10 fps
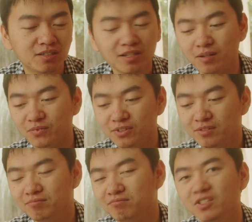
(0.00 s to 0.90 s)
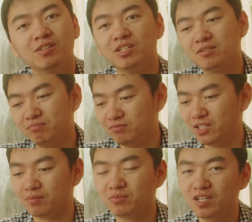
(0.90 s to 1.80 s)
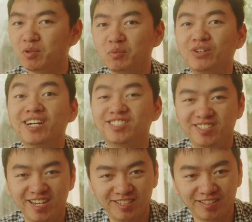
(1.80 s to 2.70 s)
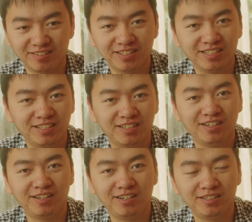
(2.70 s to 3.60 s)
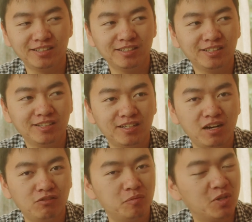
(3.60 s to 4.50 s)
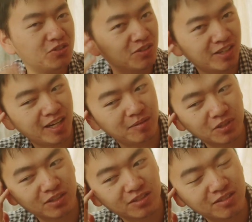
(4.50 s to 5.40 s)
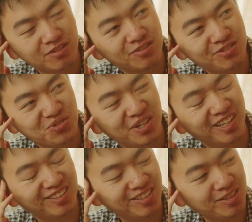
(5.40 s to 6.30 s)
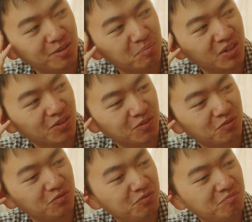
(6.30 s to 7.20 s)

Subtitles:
Yeah, anyways, yeah, keep on procrastinating however much you can, because it's during the month of